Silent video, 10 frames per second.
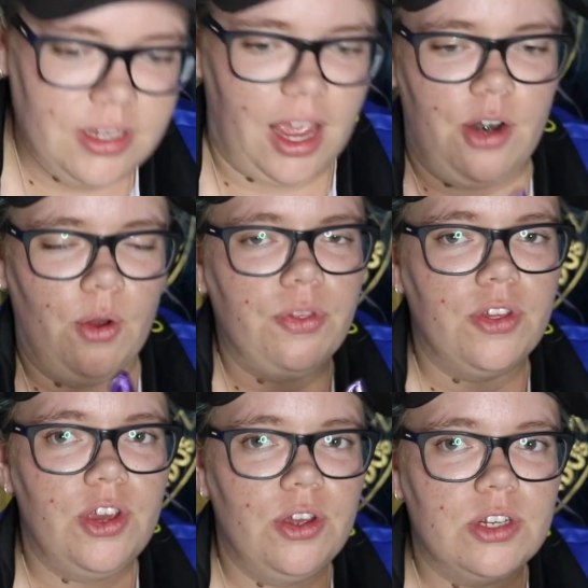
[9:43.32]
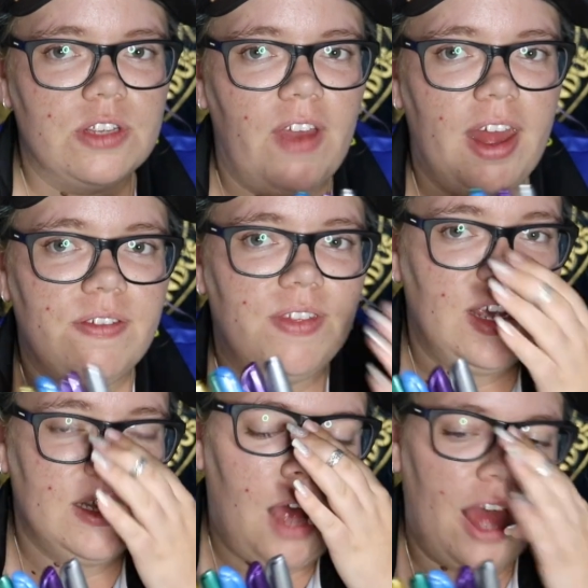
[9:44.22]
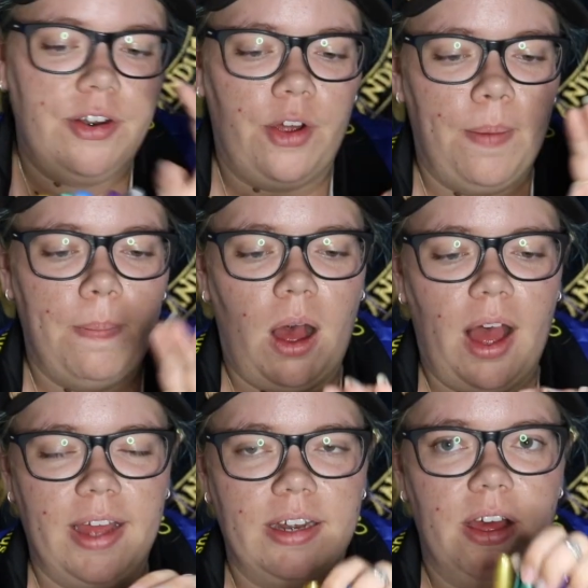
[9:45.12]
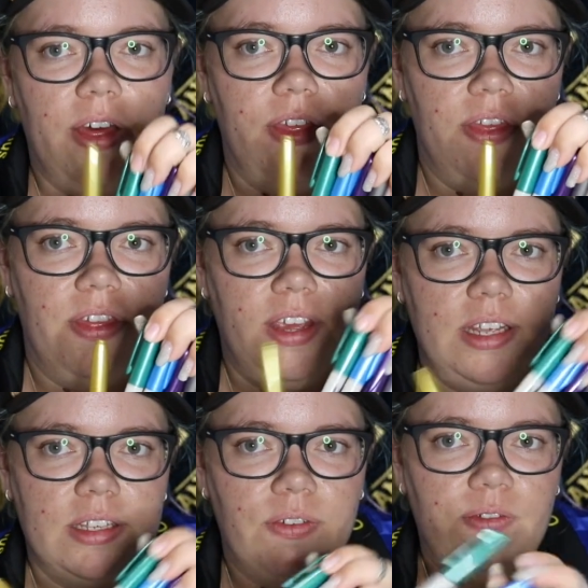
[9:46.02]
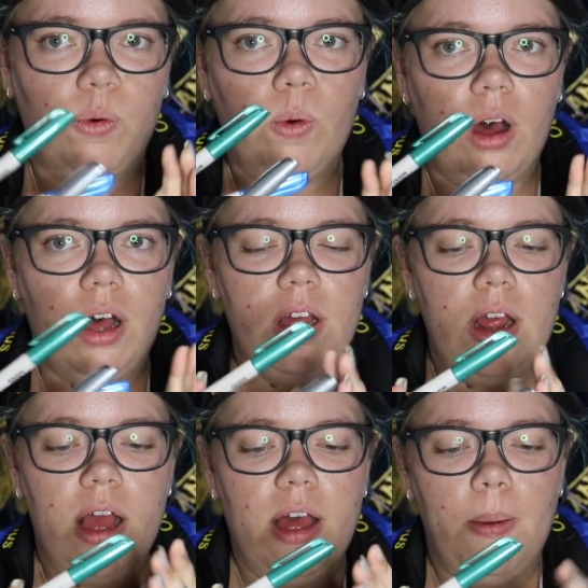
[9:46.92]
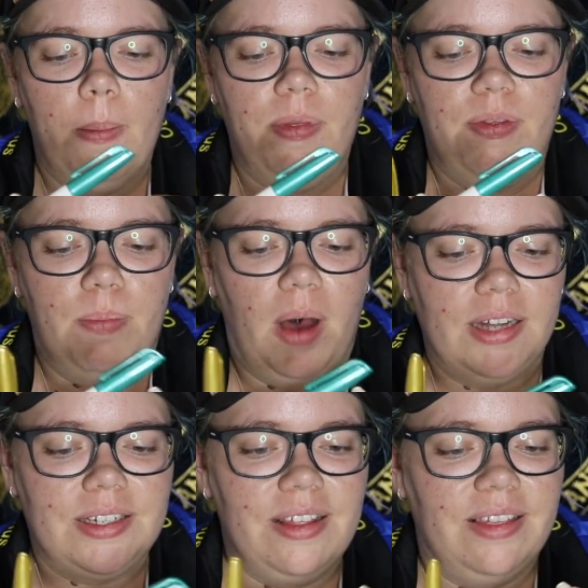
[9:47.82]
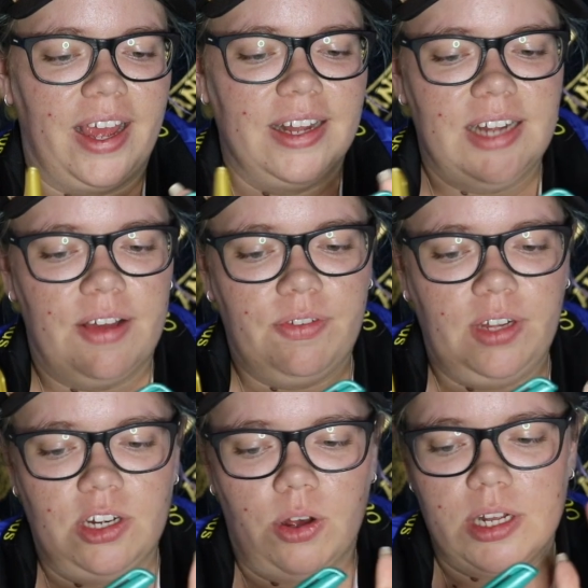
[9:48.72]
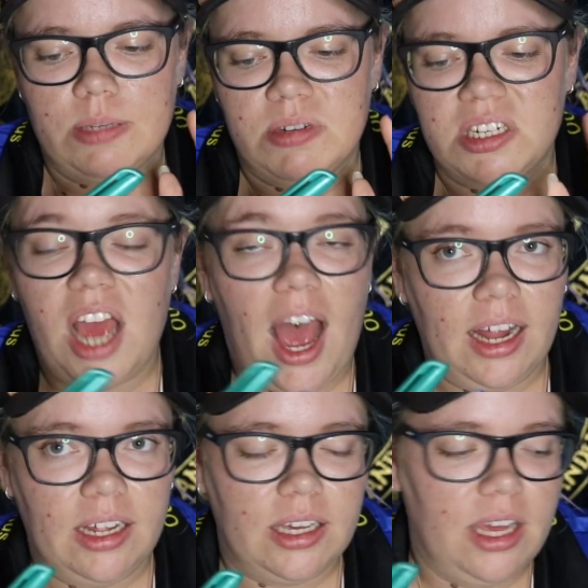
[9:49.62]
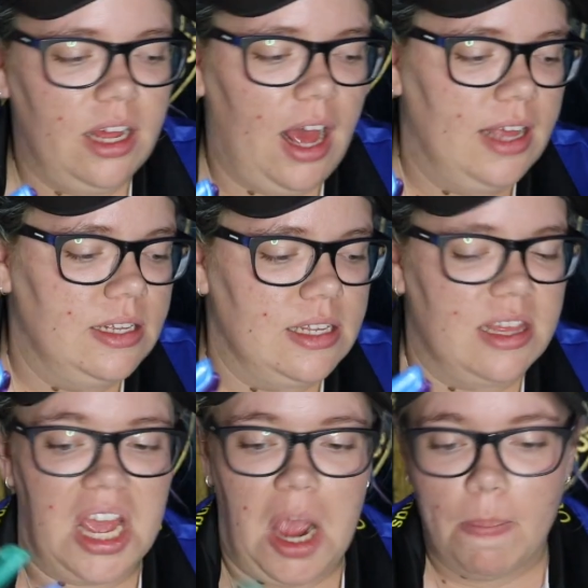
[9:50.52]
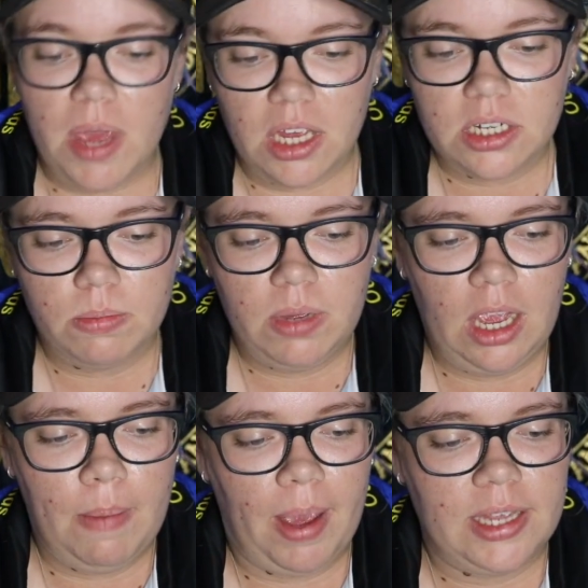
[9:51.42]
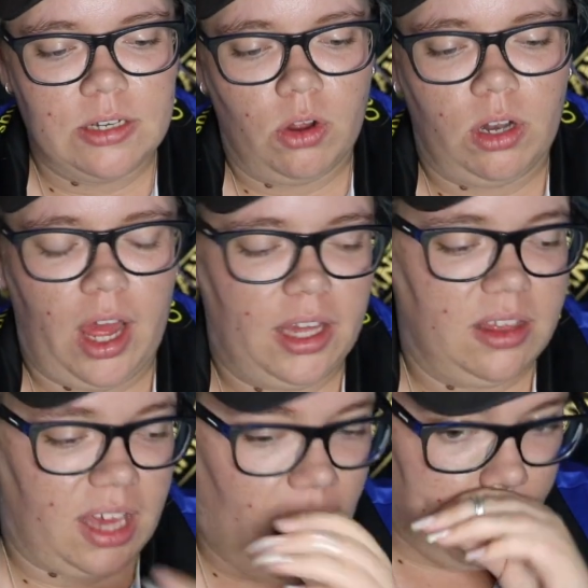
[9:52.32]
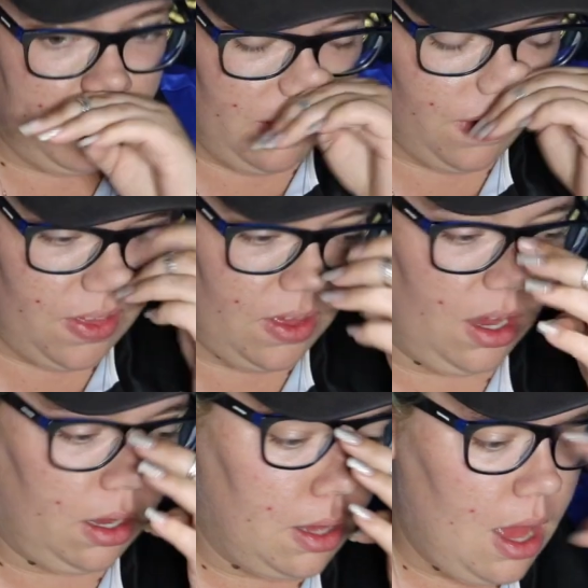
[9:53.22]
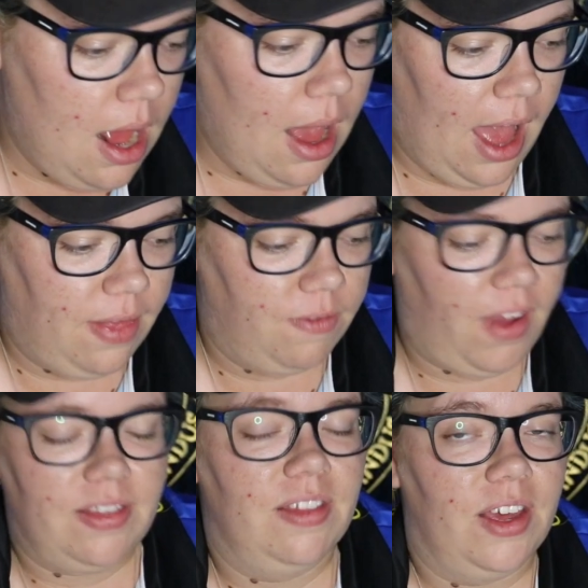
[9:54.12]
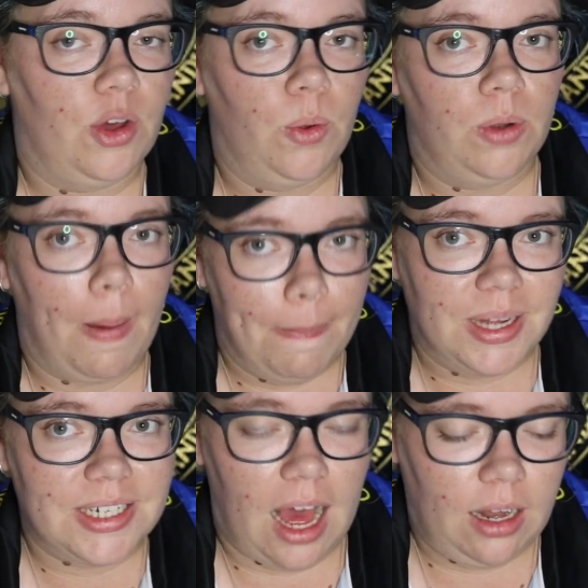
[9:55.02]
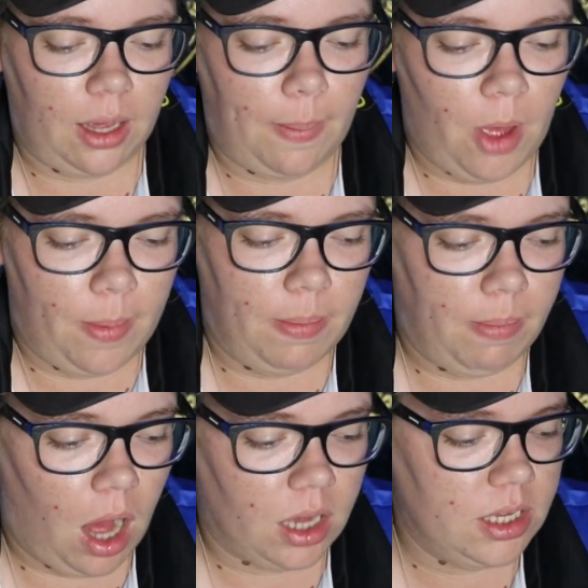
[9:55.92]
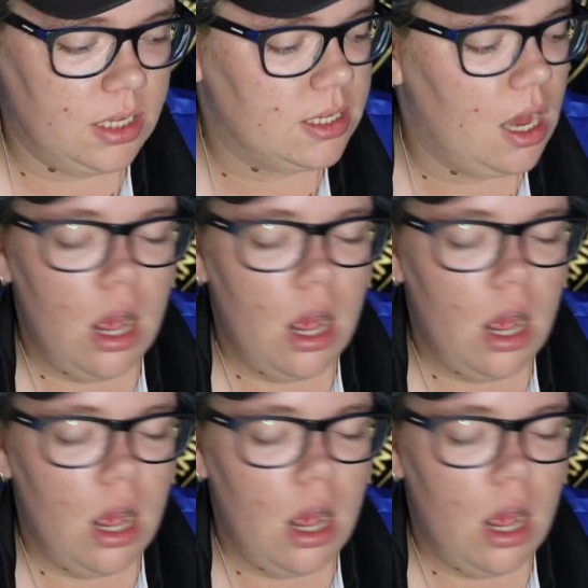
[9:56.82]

So yeah, not the hugest fan of these. I don't mind these 4, but they are definitely not as metallic as they appear to be based on like the cap and everything, and the fact that they're called metallic permanent markers,